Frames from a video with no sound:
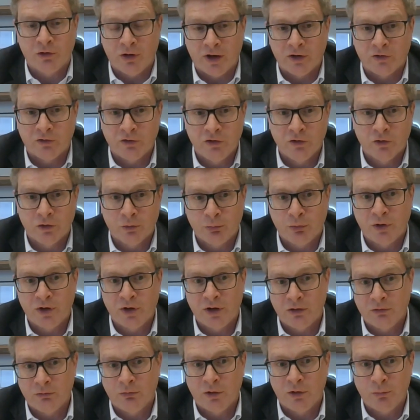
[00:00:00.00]
right, Europe
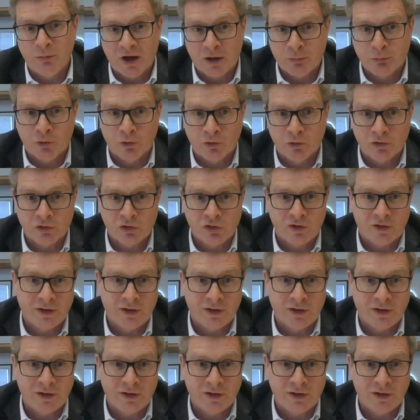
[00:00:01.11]
will make progress.